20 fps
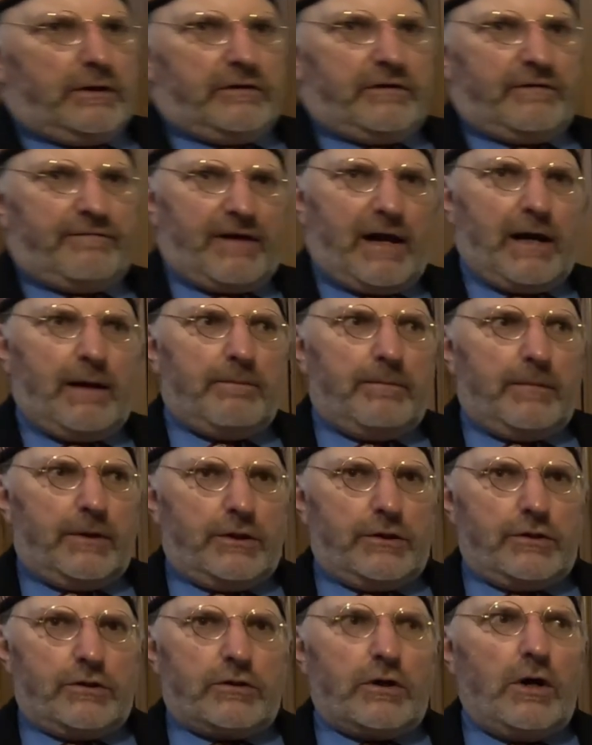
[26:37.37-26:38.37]

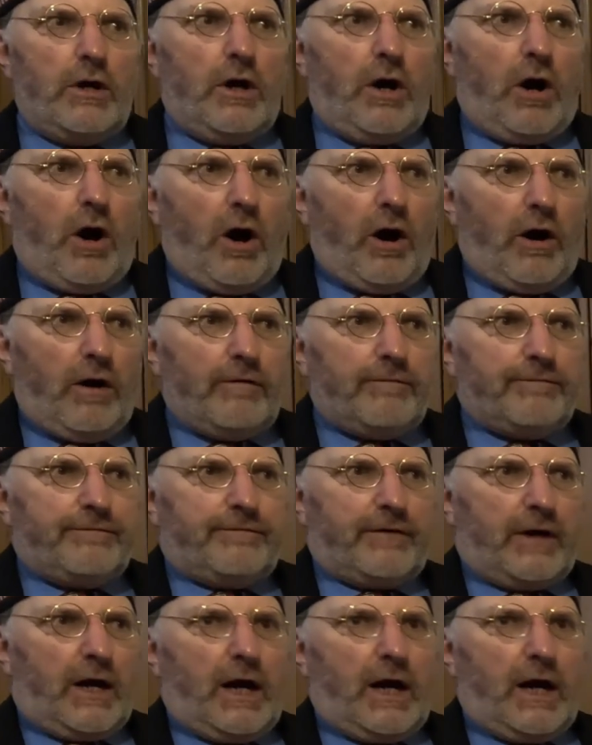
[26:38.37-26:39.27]
development of